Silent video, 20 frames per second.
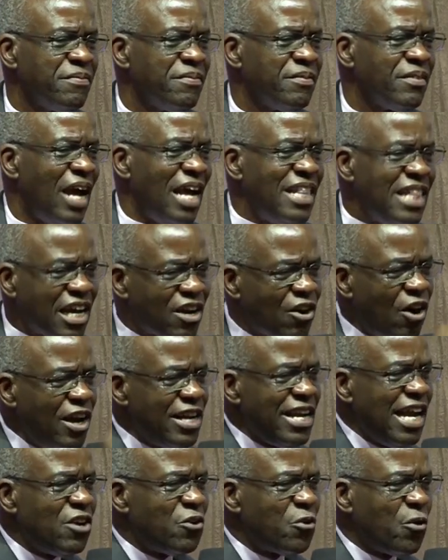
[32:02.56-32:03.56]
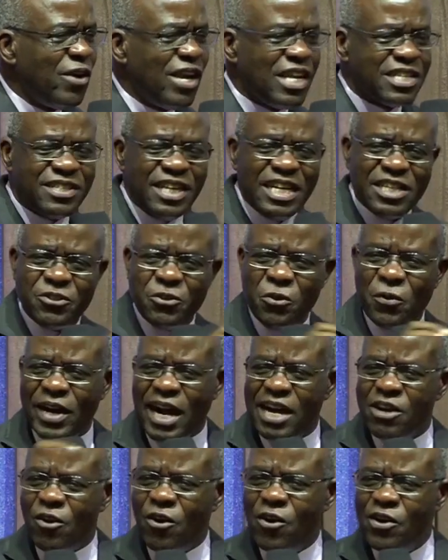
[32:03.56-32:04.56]
And the golden rule is this you
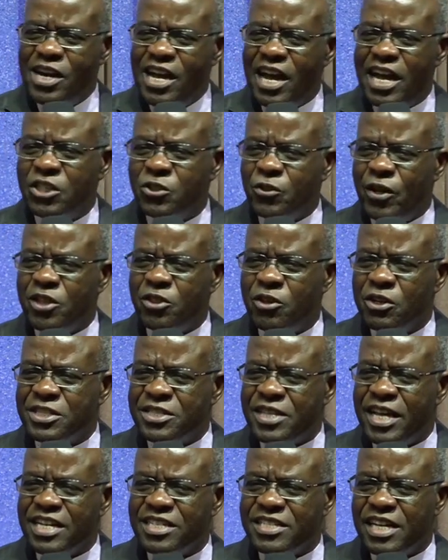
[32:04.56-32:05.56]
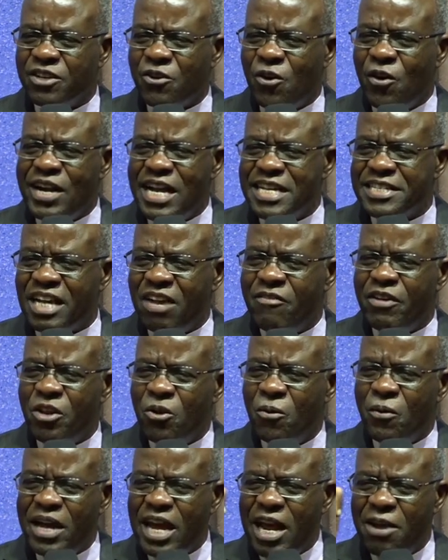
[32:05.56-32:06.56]
can only enjoy those things that God has given
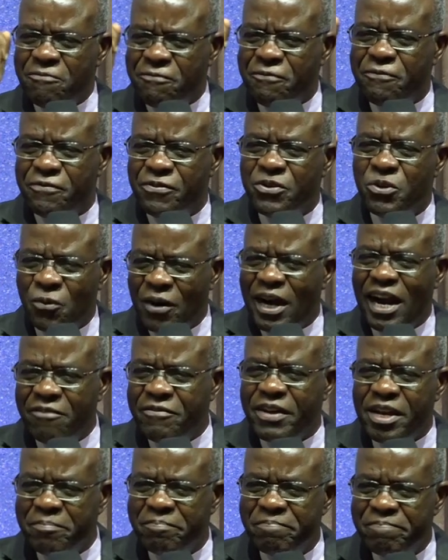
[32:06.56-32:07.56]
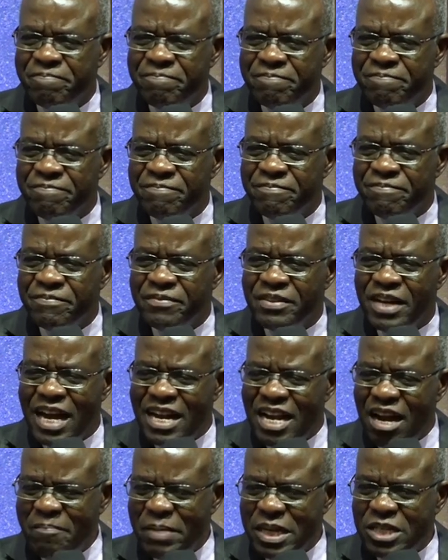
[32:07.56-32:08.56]
you if you love Him. And
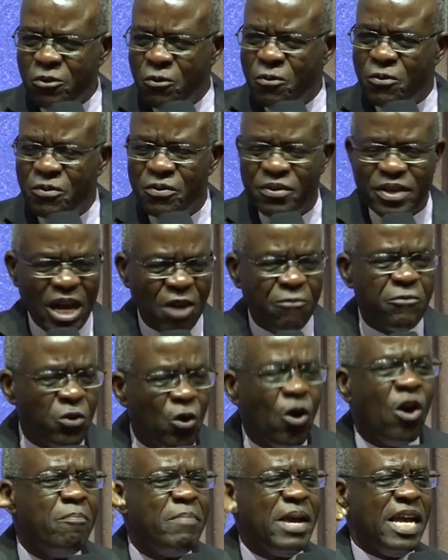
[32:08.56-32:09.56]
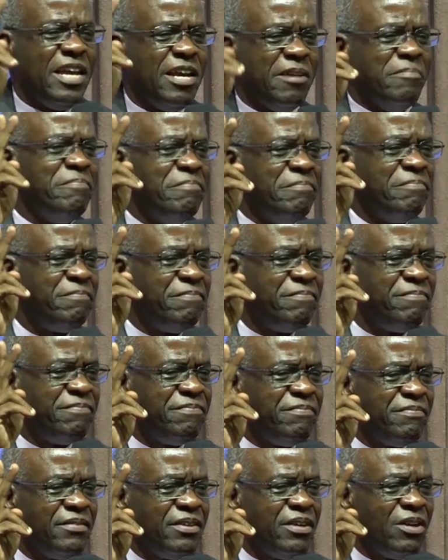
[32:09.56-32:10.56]
number two, if you obey Him.
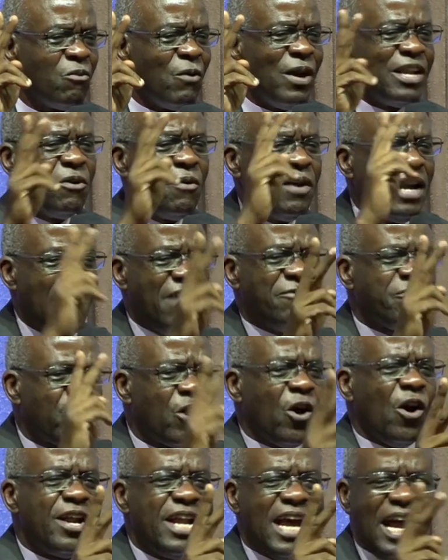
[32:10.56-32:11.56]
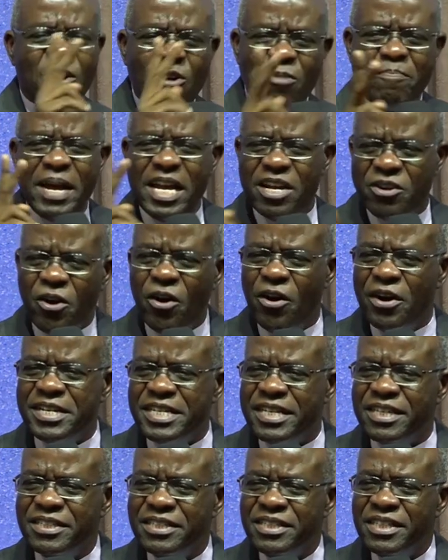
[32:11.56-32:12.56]
When you love God and obey God,
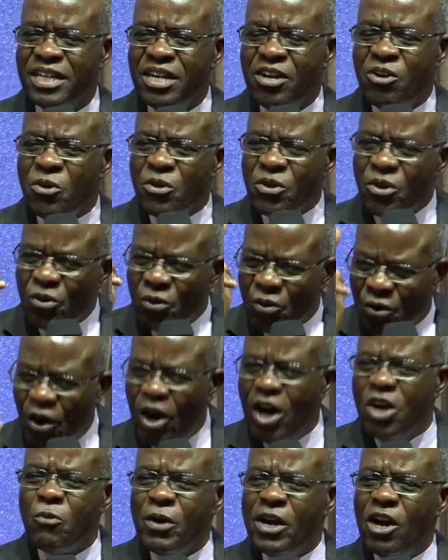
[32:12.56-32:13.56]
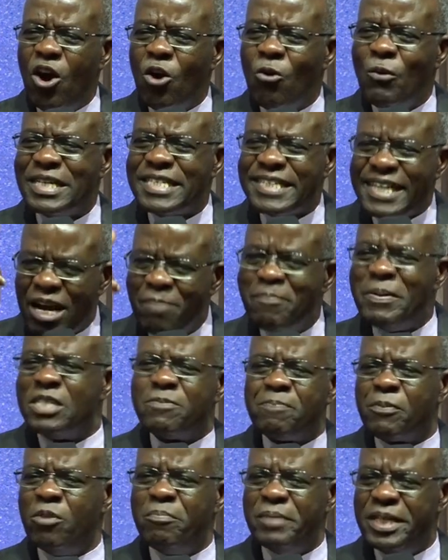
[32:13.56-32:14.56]
God will always keep His
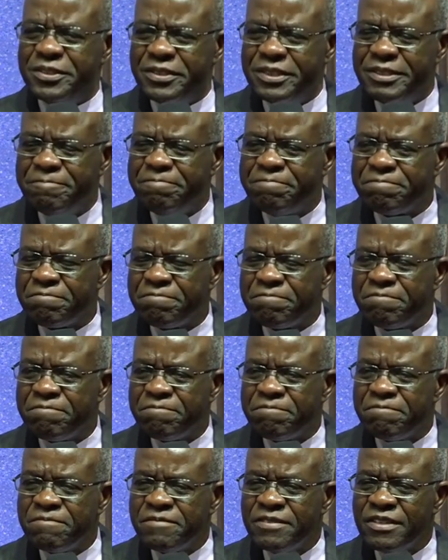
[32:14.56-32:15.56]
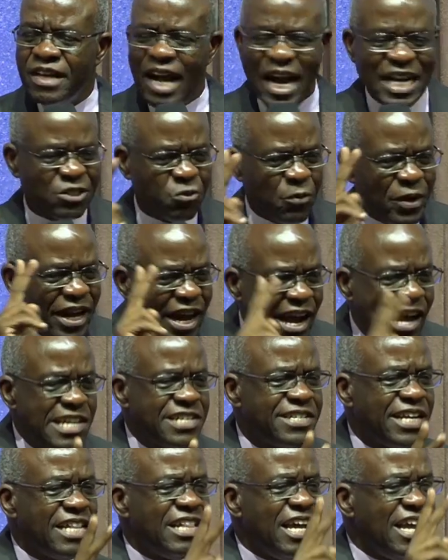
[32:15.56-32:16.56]
promise. As we
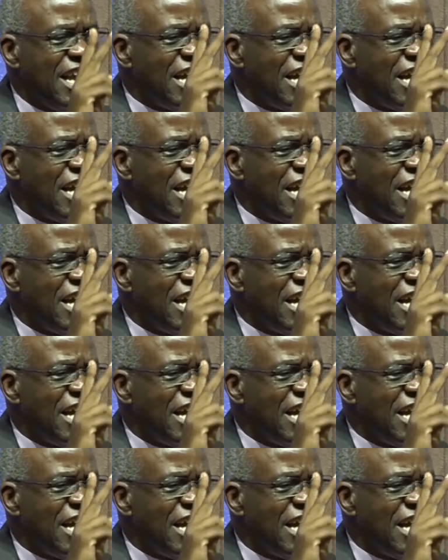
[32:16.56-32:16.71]
enter the year